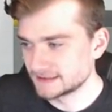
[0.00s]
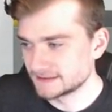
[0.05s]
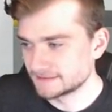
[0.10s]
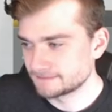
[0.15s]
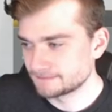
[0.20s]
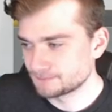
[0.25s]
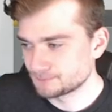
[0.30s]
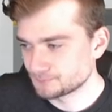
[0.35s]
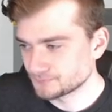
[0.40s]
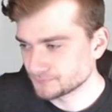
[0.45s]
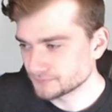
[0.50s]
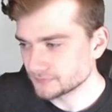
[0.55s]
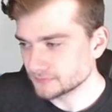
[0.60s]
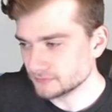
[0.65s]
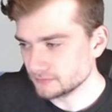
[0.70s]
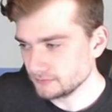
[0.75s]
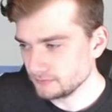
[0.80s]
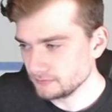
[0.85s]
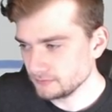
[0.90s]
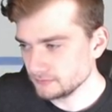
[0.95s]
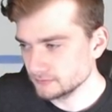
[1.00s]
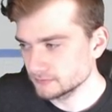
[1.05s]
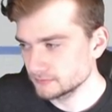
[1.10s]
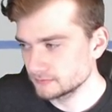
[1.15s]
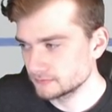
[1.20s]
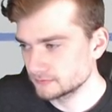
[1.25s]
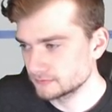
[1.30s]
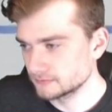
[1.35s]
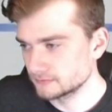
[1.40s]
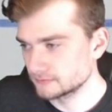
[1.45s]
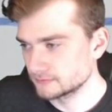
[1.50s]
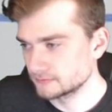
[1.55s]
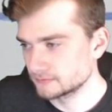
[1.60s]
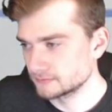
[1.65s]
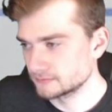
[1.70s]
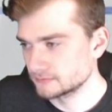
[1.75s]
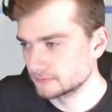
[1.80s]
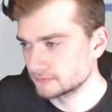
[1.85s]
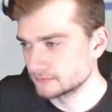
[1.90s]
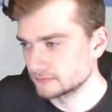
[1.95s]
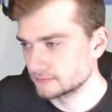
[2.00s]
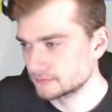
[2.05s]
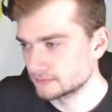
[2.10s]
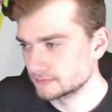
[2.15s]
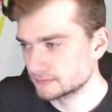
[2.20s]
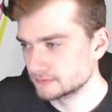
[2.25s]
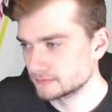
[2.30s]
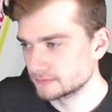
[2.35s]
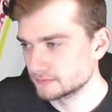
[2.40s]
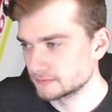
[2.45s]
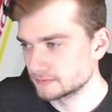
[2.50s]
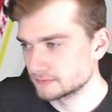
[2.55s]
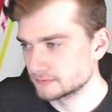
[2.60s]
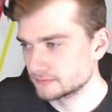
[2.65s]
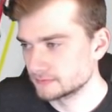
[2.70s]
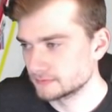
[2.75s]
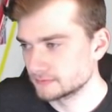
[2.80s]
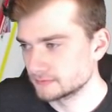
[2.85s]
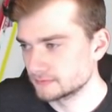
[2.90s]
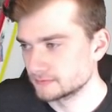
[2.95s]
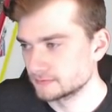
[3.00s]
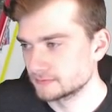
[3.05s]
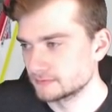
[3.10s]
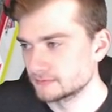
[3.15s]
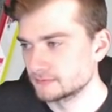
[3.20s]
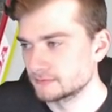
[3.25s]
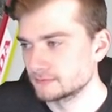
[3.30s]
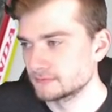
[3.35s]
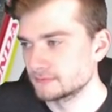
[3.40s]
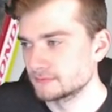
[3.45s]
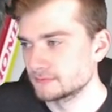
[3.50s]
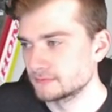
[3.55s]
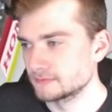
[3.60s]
(no one is talking)